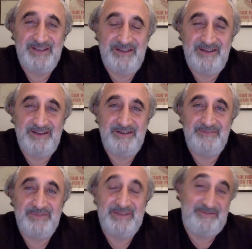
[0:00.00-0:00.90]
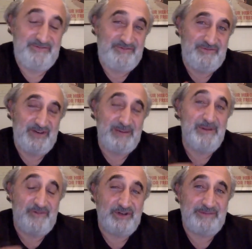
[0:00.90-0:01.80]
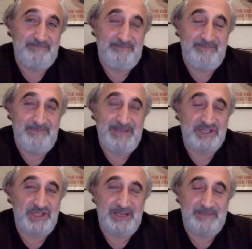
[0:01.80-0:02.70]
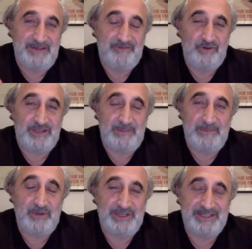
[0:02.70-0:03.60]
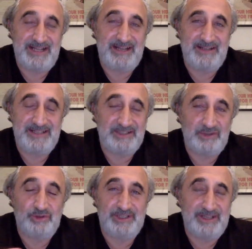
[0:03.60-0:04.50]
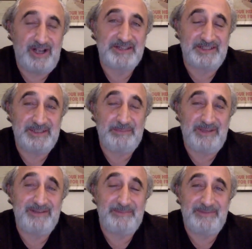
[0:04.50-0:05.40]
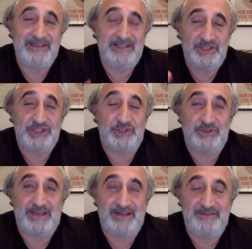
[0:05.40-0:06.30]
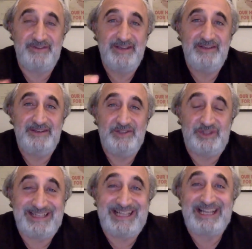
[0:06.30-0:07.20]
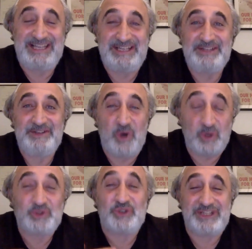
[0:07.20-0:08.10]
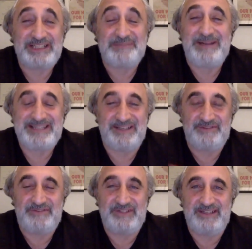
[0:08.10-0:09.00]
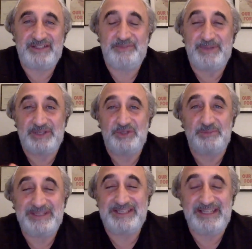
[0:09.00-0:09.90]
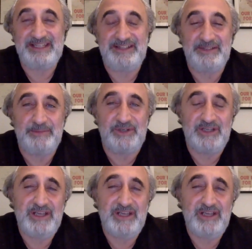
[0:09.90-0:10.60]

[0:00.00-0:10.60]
Uh, forgive me for mentioning my forthcoming book. It's not. It's not to constantly plug plug it, just to kind of so that I can auto cite myself if you'd like, because you'll be seeing it in the book.